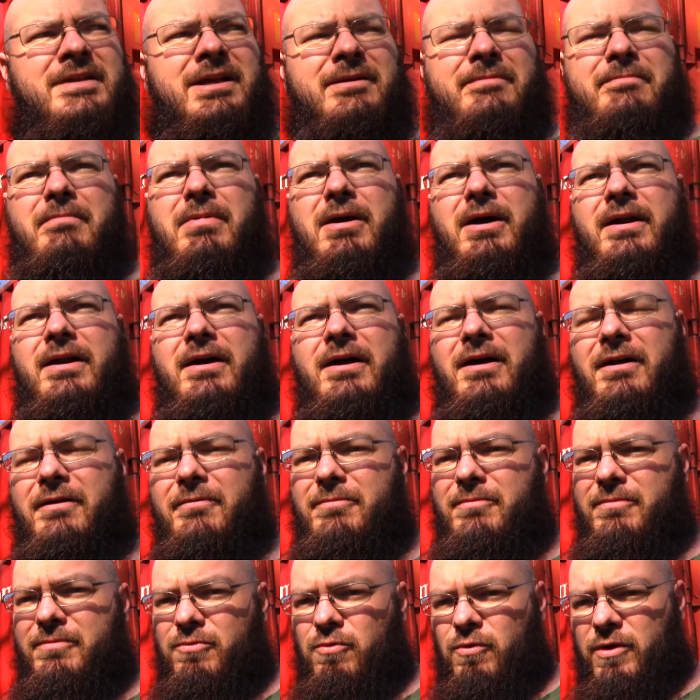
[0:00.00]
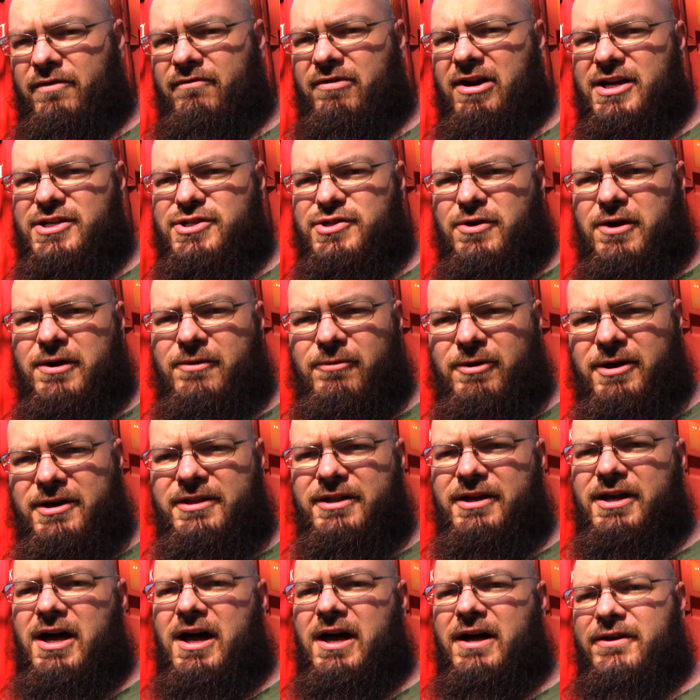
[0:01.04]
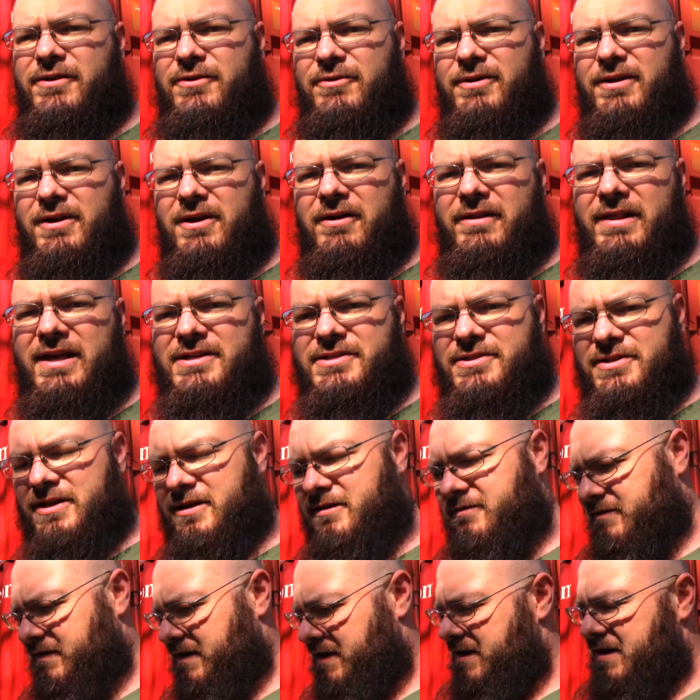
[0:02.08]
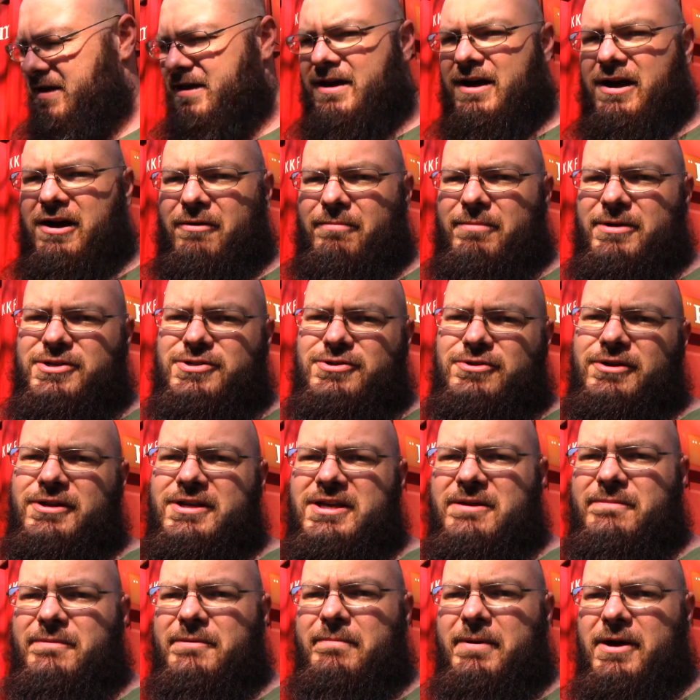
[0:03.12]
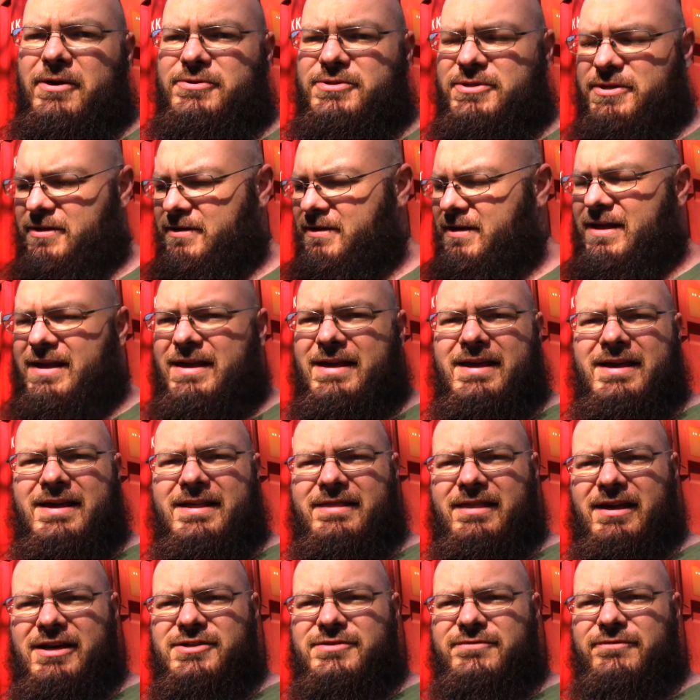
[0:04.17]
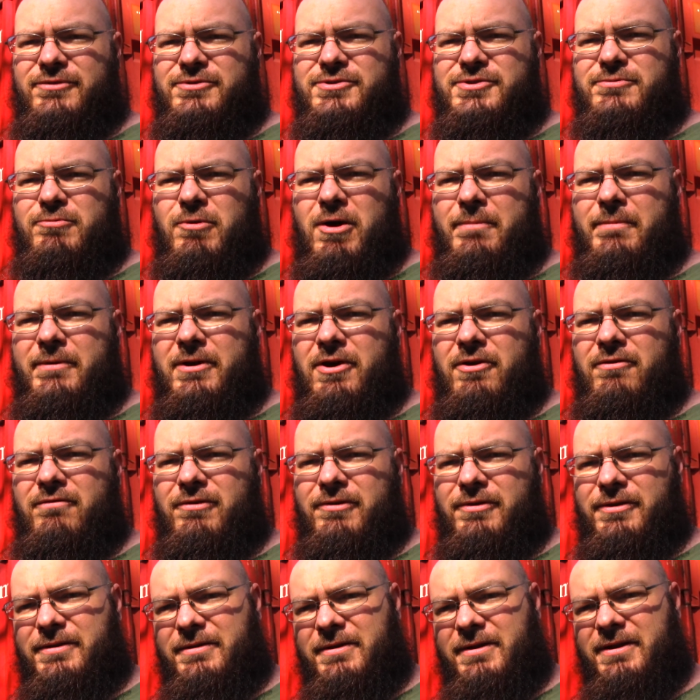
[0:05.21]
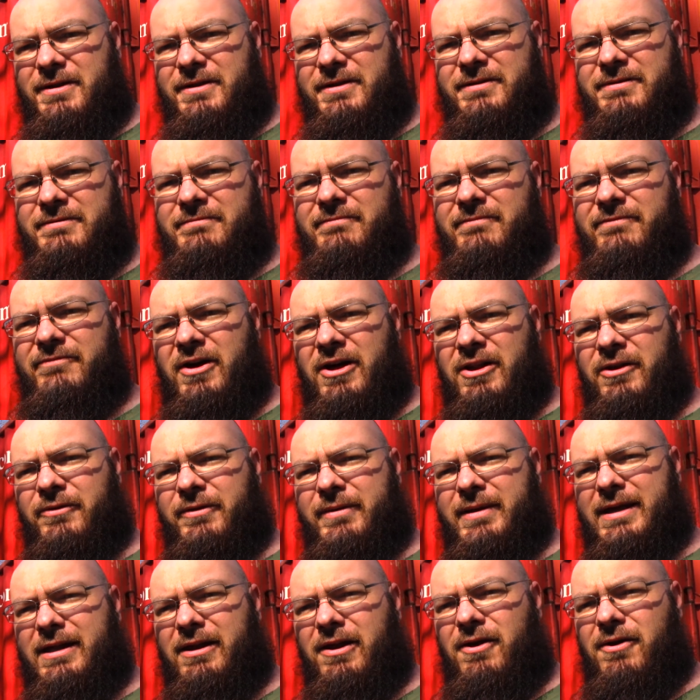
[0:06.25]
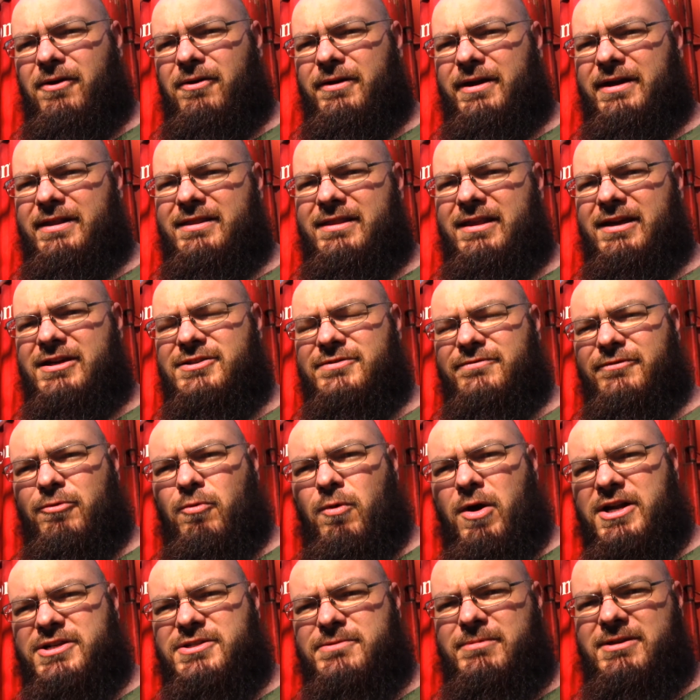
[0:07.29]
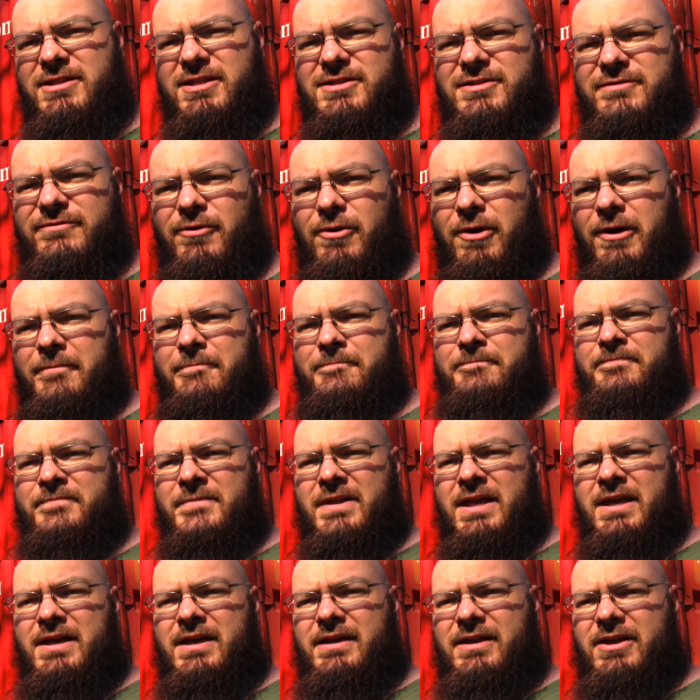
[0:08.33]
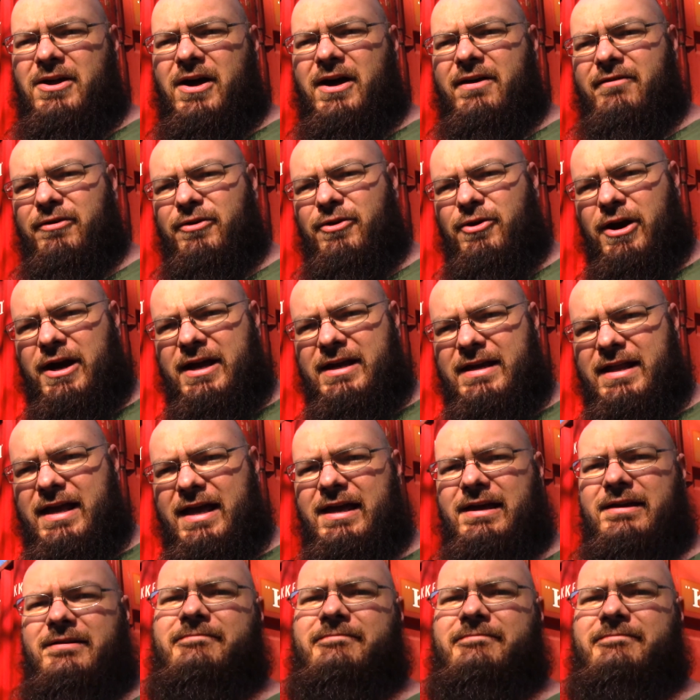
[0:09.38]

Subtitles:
but whenever I start running the conduit and all that stuff, I'll be sure to keep you posted. Thanks for swapping over and following me along, and thanks for watching me this far. Y'all have a great day.